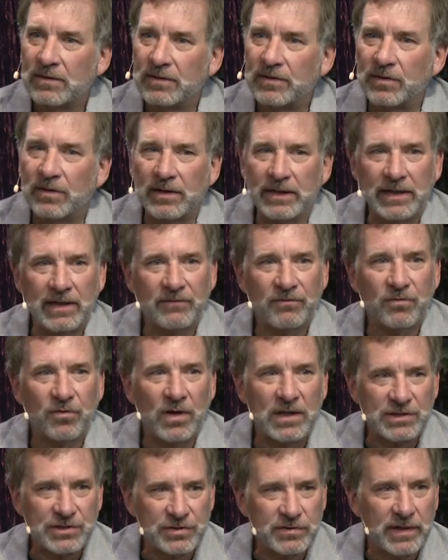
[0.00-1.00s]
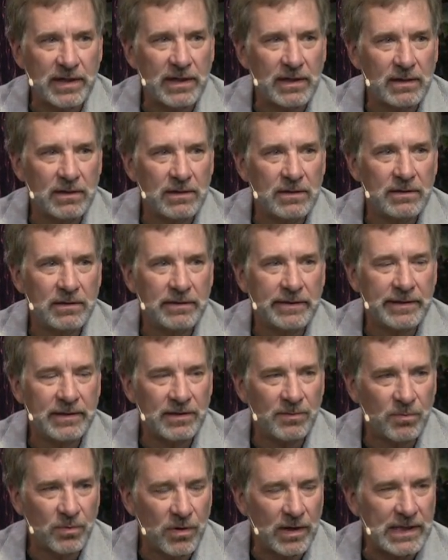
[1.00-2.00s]
You're going to get frustrated and
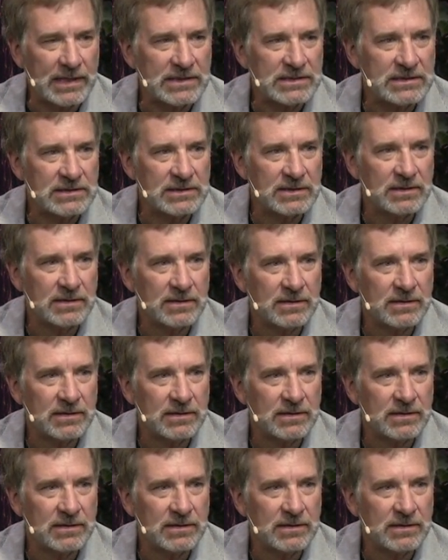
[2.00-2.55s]
depressed.